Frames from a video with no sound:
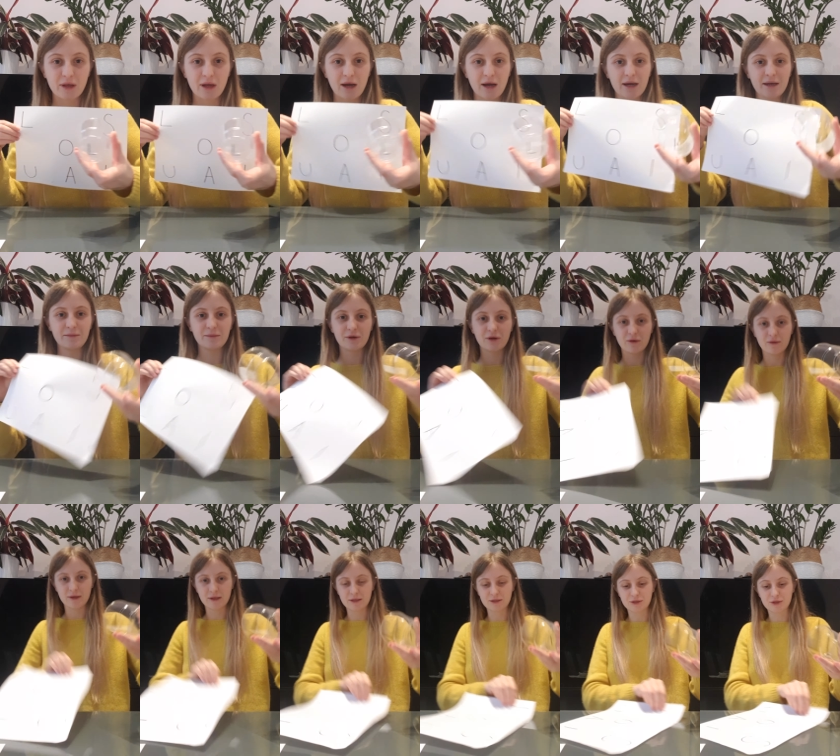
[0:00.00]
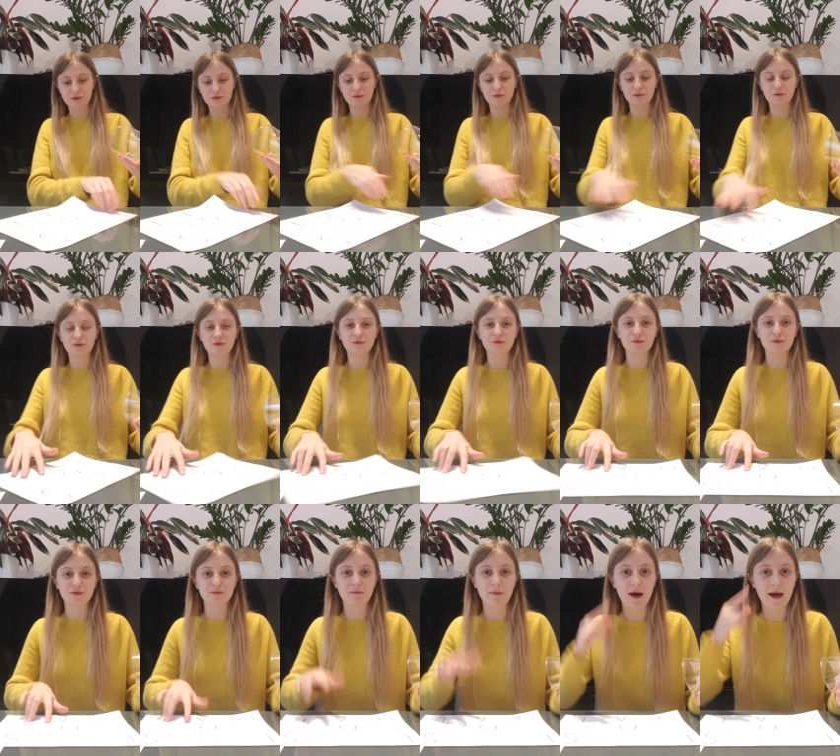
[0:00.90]
I'm going to
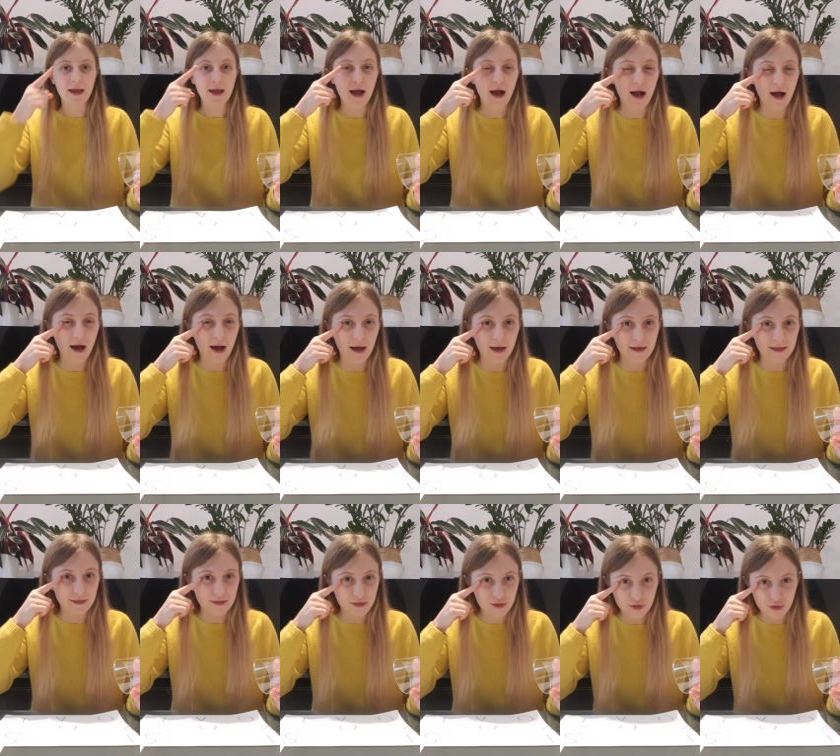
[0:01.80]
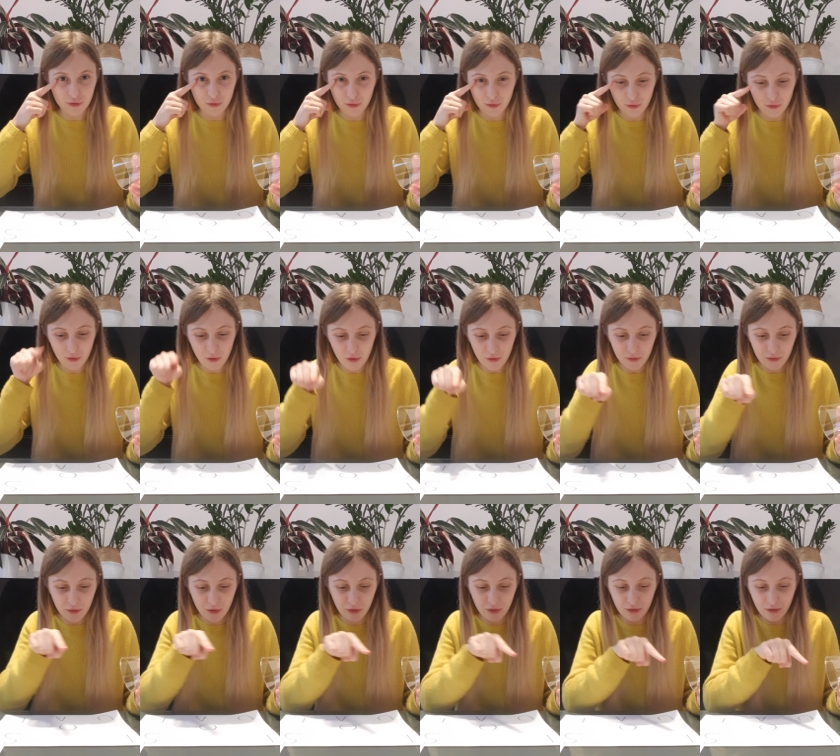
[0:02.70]
use my eyes to
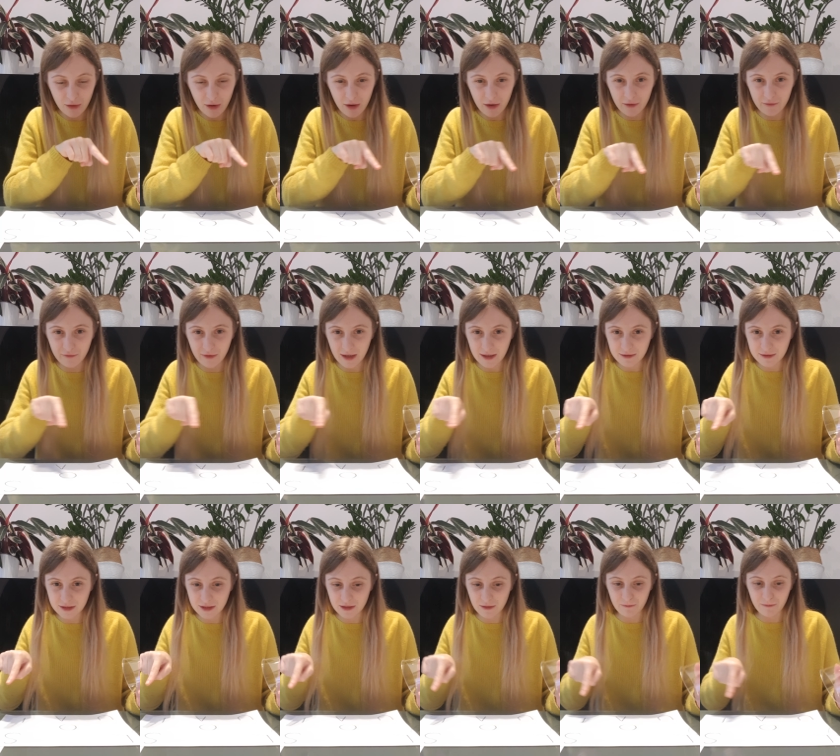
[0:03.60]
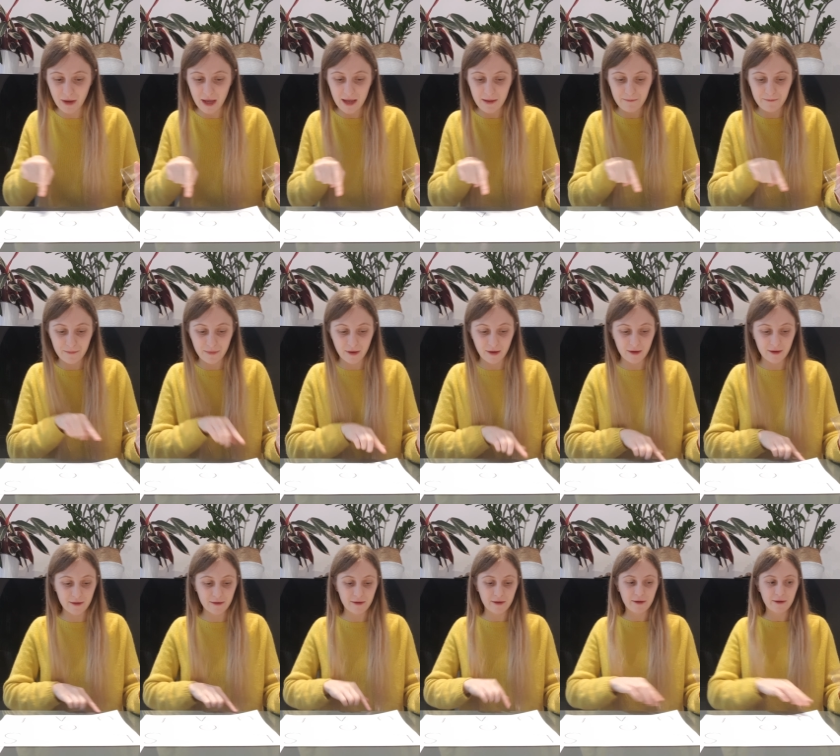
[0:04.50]
look around the
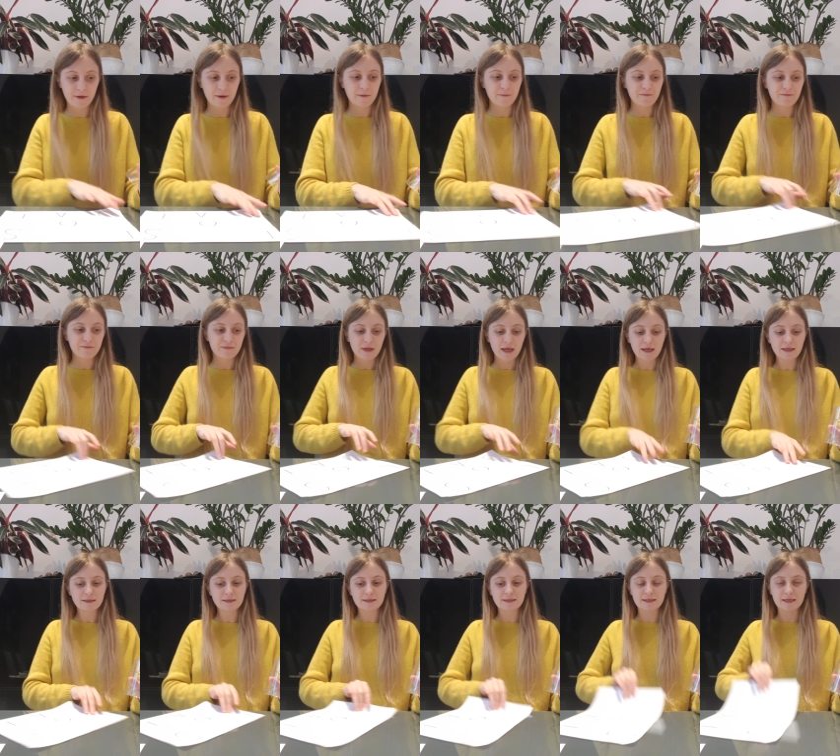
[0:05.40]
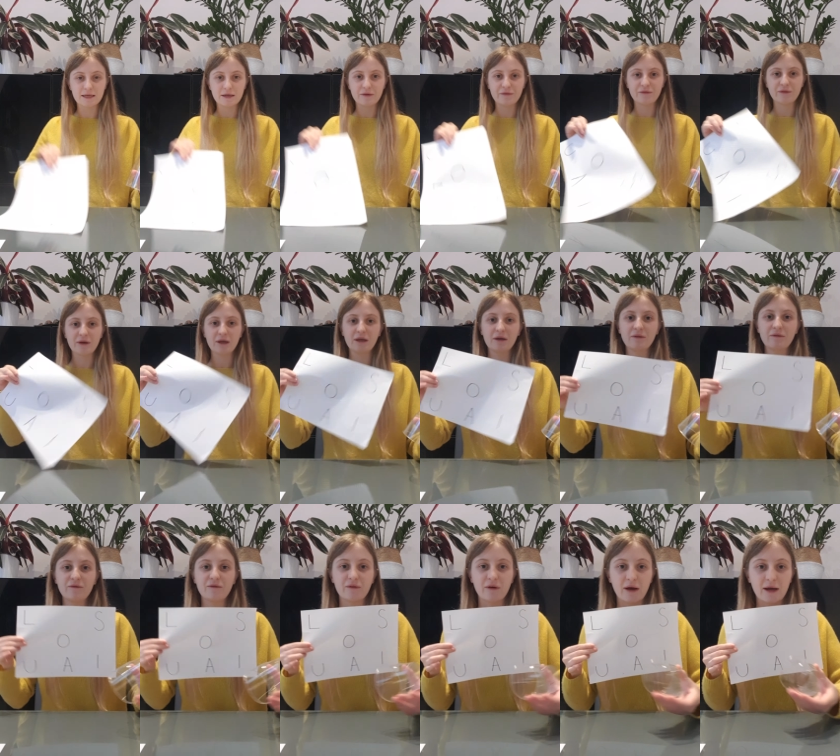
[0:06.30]
paper and see if I can
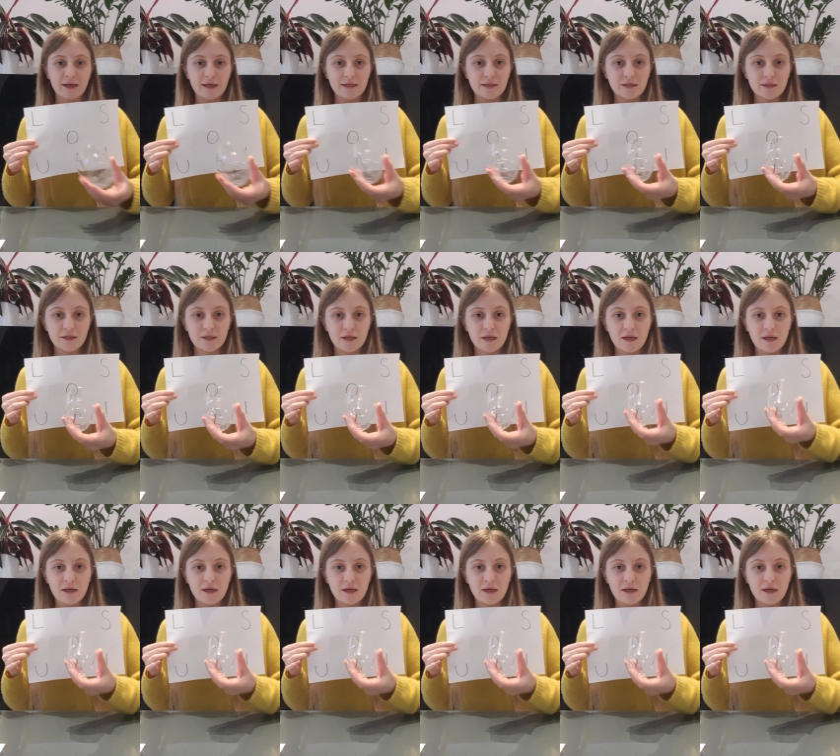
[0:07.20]
find